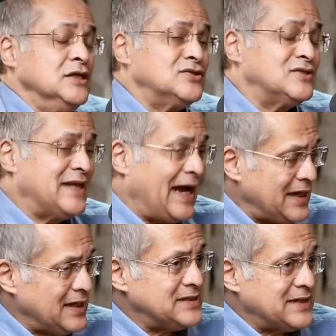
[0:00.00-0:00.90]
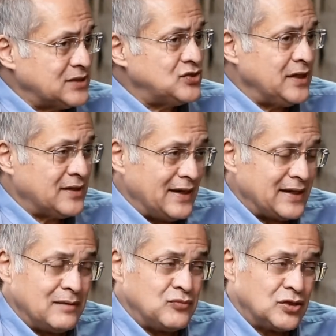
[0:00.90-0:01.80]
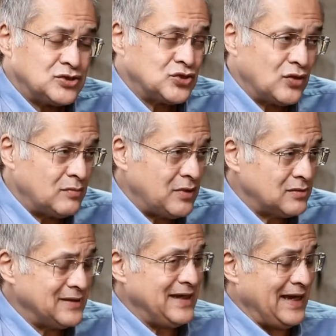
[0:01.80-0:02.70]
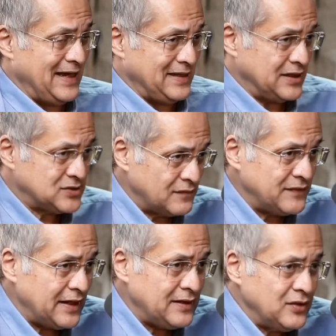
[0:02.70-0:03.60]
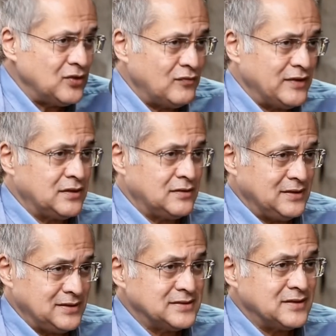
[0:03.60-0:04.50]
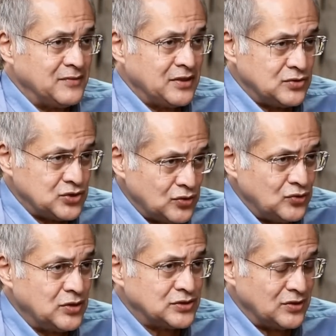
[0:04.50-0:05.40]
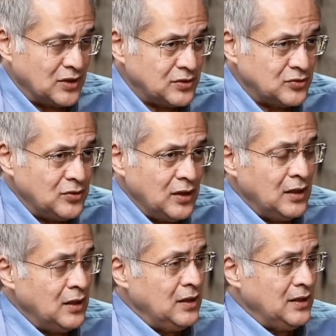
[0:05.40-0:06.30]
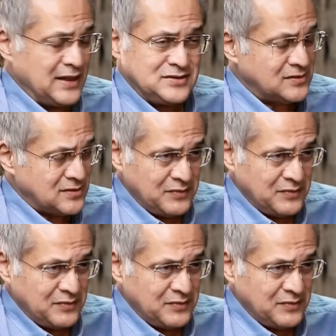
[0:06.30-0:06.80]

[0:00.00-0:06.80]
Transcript: So that is actually correct. I'm not sure about the ethics of that, you know, whether this is something you should do or should not do. It's not